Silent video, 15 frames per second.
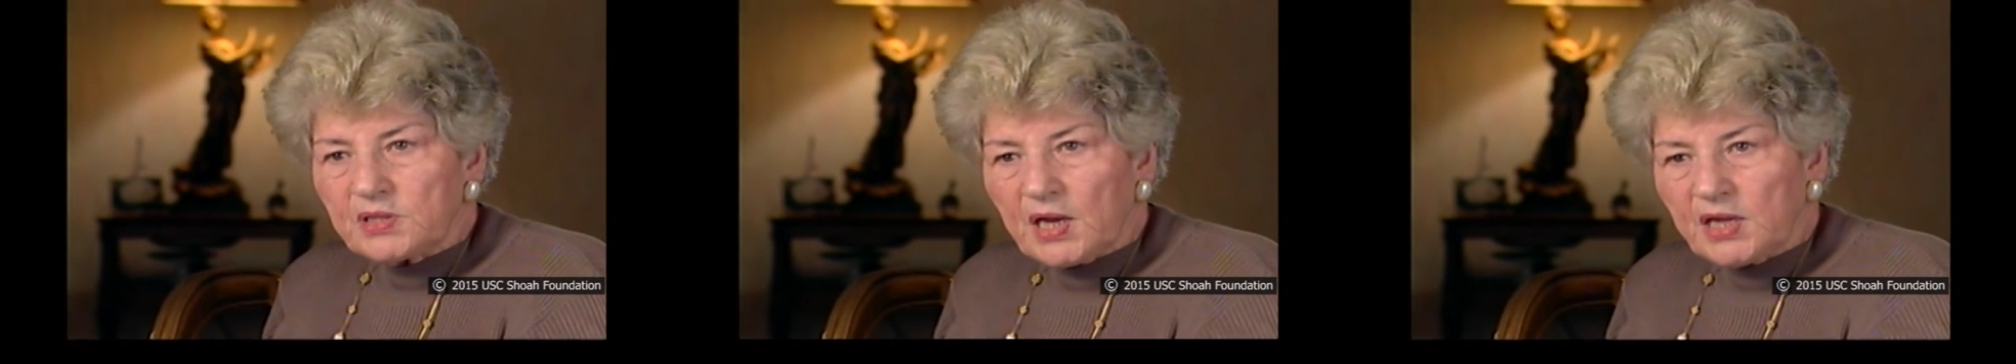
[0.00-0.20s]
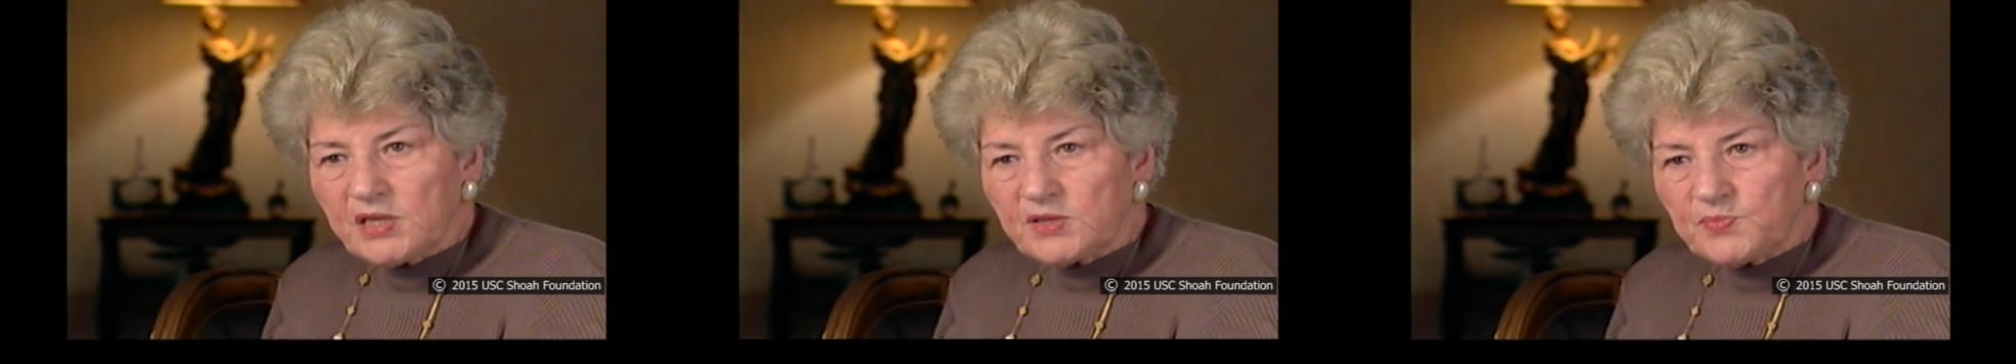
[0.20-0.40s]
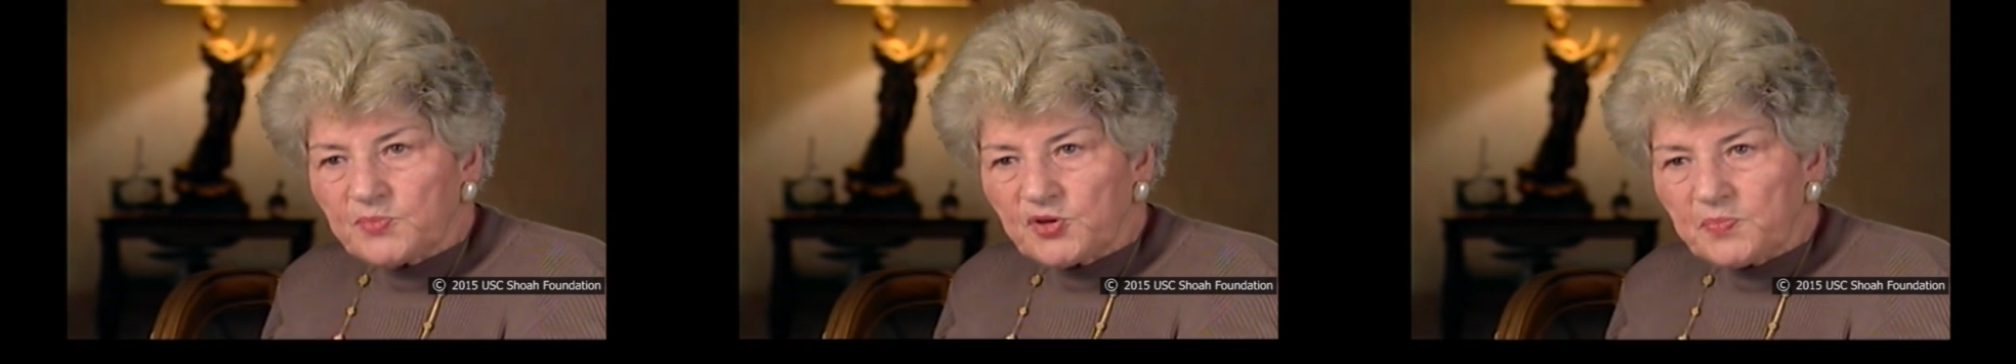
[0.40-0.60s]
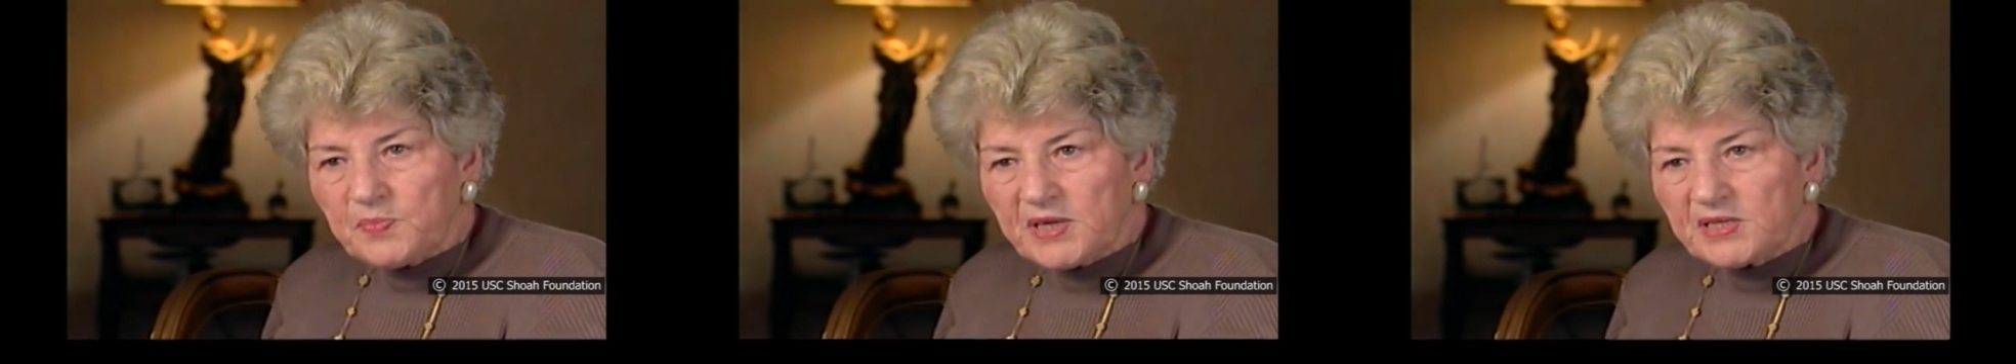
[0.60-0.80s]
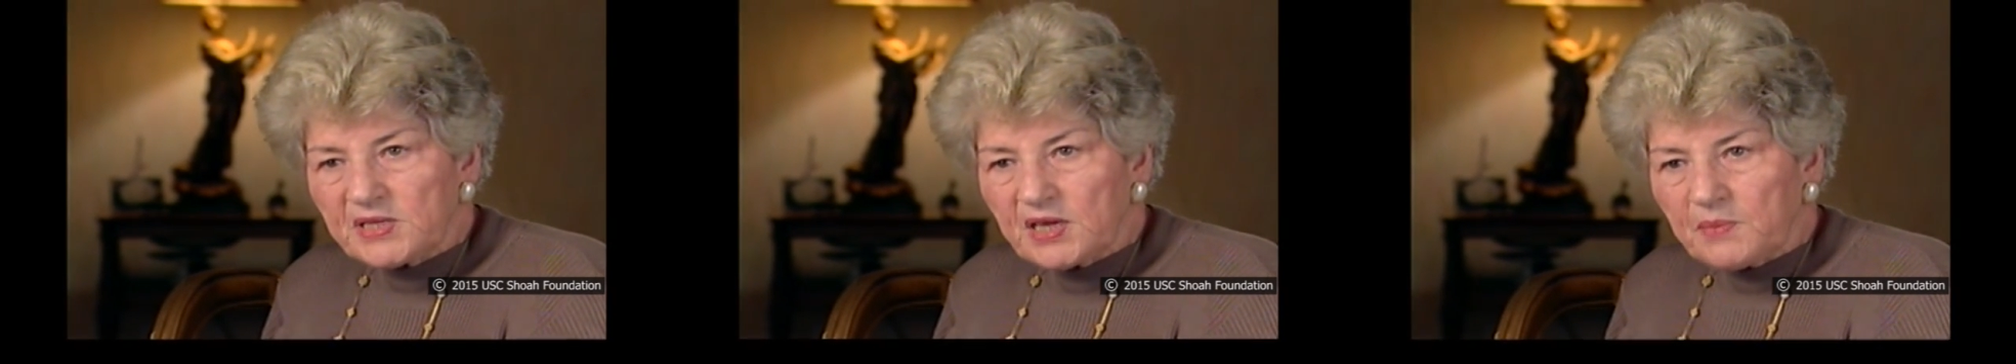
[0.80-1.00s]
transport
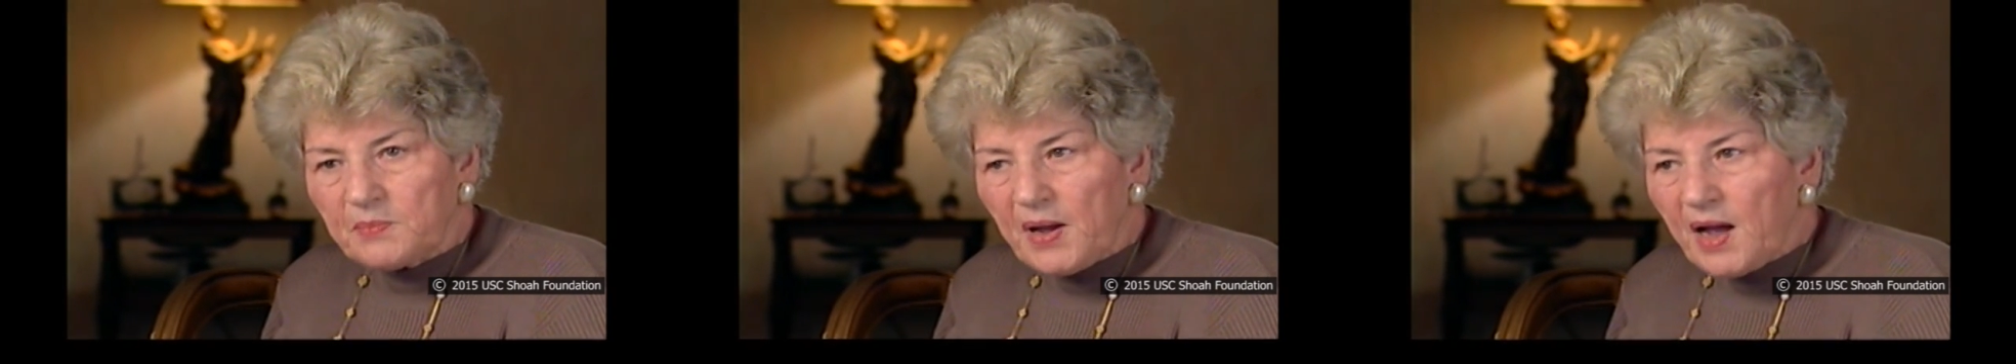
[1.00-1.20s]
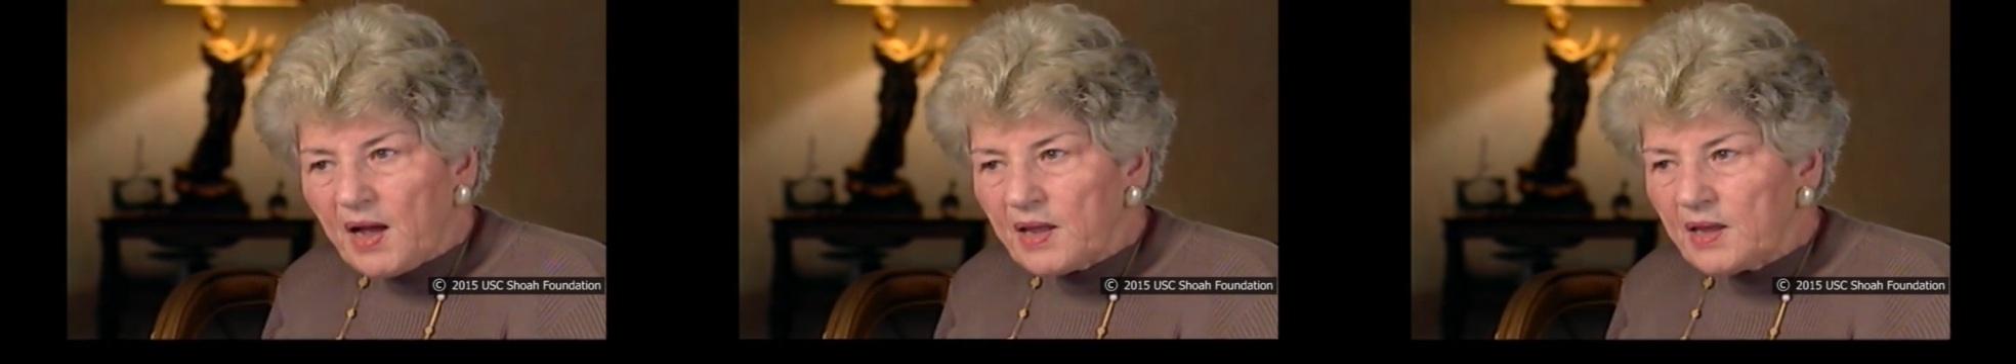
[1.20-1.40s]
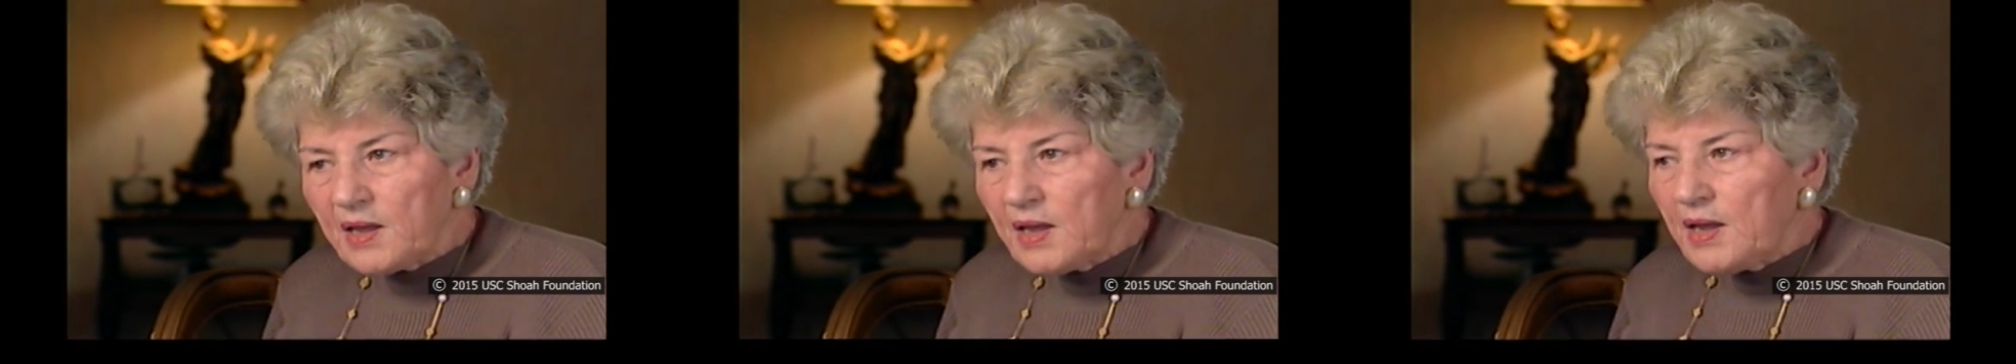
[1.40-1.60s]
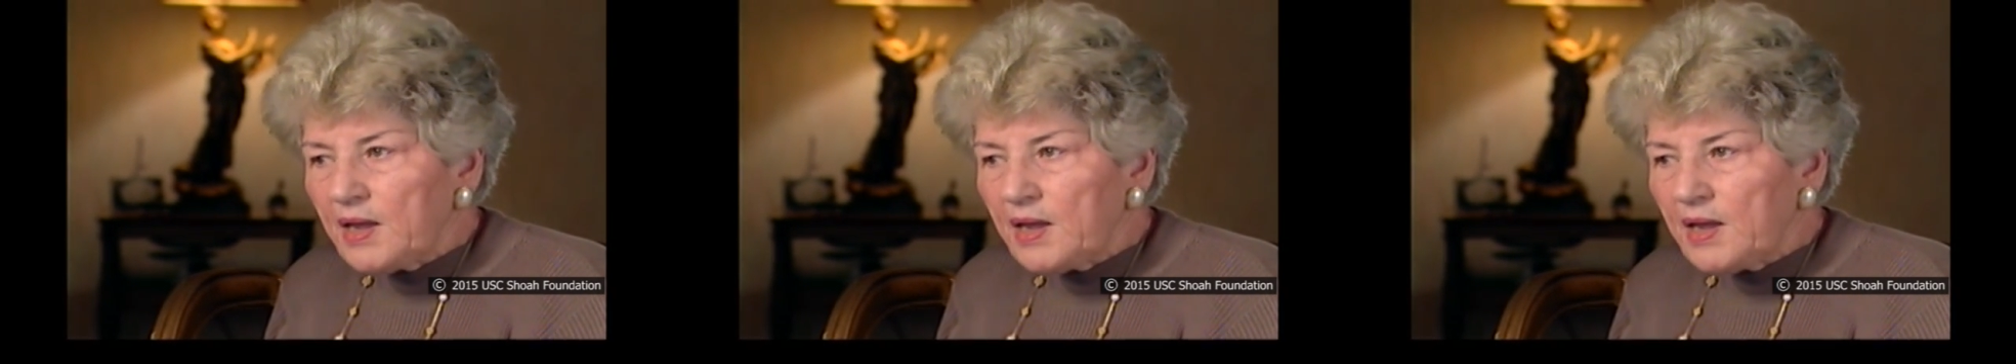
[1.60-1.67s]
passing by,